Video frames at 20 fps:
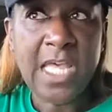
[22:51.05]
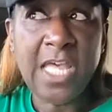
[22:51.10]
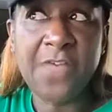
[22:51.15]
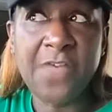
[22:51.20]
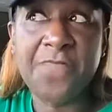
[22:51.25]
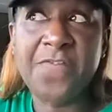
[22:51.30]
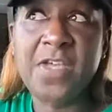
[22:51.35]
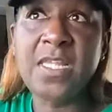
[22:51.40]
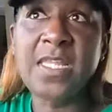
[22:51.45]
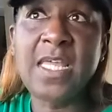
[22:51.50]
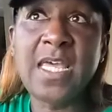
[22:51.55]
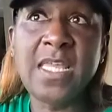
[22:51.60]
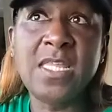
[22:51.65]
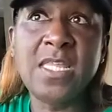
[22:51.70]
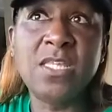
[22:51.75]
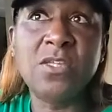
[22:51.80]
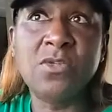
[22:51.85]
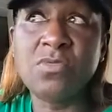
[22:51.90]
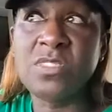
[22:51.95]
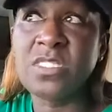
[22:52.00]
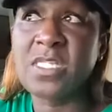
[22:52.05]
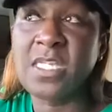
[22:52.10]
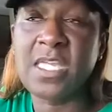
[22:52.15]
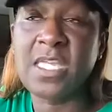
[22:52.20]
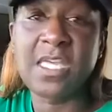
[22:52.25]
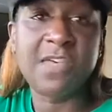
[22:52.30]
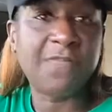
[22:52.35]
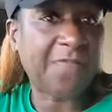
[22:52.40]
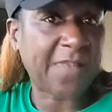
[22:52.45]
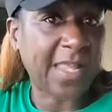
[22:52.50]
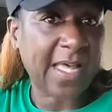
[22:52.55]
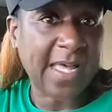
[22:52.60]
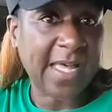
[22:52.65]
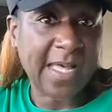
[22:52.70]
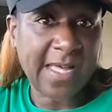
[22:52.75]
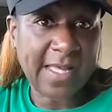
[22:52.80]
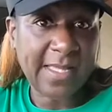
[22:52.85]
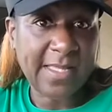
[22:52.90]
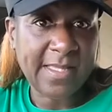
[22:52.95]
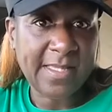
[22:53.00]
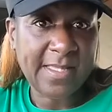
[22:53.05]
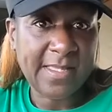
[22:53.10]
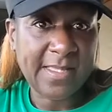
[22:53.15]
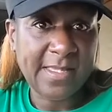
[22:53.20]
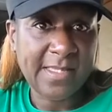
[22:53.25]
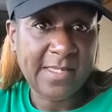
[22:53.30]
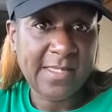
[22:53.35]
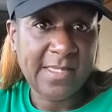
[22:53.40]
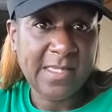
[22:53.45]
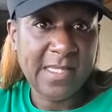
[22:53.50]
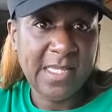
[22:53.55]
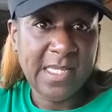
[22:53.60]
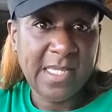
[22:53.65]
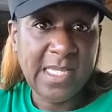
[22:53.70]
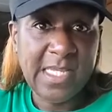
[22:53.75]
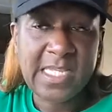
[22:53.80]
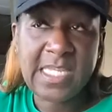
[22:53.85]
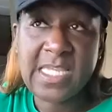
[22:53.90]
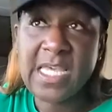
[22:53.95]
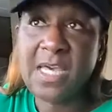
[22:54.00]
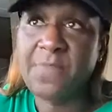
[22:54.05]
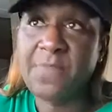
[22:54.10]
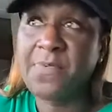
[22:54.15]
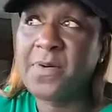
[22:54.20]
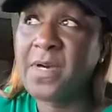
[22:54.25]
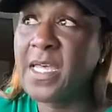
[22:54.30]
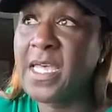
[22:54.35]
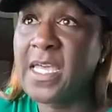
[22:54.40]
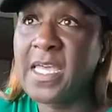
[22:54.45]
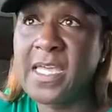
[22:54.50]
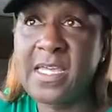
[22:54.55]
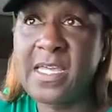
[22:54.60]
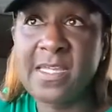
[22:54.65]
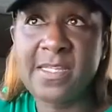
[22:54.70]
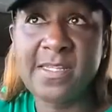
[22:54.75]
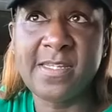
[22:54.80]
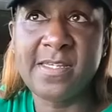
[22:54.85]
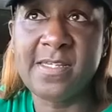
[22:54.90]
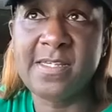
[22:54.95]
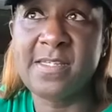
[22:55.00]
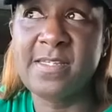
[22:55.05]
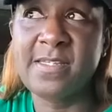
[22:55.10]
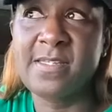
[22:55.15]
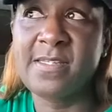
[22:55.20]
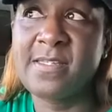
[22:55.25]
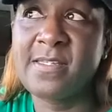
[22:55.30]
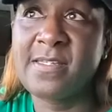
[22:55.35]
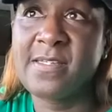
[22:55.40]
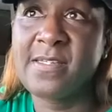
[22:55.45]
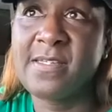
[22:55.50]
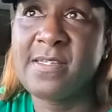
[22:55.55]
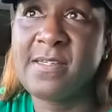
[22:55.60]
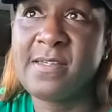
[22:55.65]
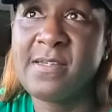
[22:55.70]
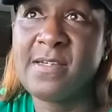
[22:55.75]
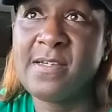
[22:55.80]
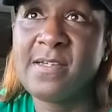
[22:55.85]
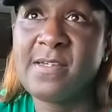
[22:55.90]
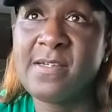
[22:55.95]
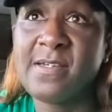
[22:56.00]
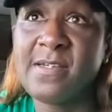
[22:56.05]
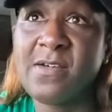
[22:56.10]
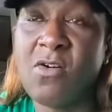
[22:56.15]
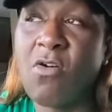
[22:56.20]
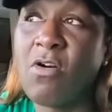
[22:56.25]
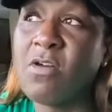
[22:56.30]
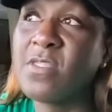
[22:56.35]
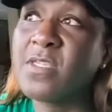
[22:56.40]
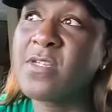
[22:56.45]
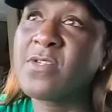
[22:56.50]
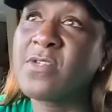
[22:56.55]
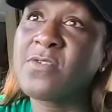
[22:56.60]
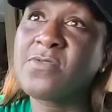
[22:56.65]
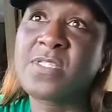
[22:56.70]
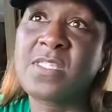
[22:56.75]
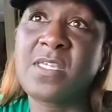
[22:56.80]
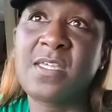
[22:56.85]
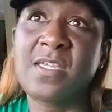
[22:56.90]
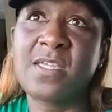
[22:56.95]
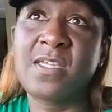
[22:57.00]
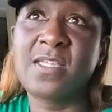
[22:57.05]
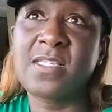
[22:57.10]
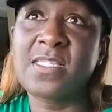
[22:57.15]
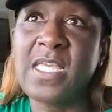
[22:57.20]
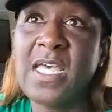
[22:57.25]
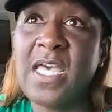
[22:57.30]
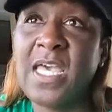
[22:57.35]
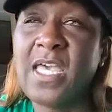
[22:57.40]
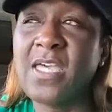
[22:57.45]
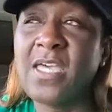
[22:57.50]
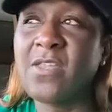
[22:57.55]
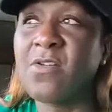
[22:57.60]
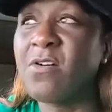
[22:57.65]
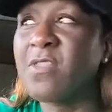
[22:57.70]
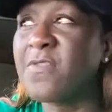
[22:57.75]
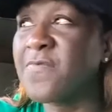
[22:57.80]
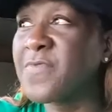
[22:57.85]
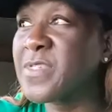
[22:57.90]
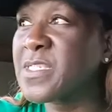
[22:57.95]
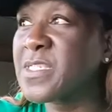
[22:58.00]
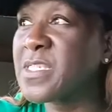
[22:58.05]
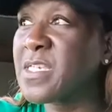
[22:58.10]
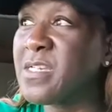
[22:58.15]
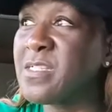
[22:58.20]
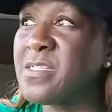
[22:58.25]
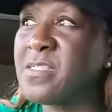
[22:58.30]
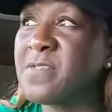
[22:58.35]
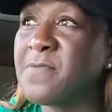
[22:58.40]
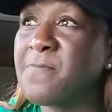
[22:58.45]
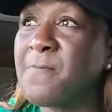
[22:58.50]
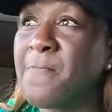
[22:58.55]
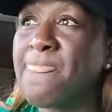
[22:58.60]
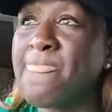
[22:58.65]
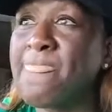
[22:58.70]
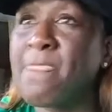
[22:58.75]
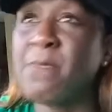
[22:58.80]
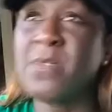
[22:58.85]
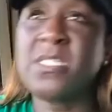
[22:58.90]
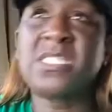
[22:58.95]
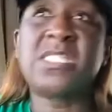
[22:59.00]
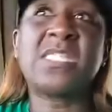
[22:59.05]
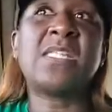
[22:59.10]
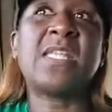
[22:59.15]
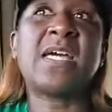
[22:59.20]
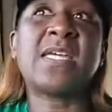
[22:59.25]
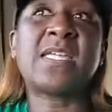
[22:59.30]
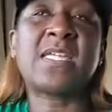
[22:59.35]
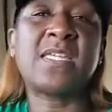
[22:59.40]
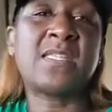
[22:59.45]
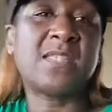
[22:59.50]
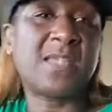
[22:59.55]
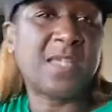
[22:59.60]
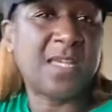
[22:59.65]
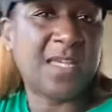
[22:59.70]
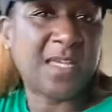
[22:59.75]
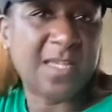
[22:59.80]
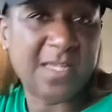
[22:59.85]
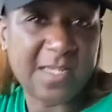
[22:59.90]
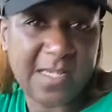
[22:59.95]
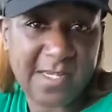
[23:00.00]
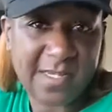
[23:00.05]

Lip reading: If your lady used to get fly, kept her hair done, all of those things, and all of a sudden she not getting her hair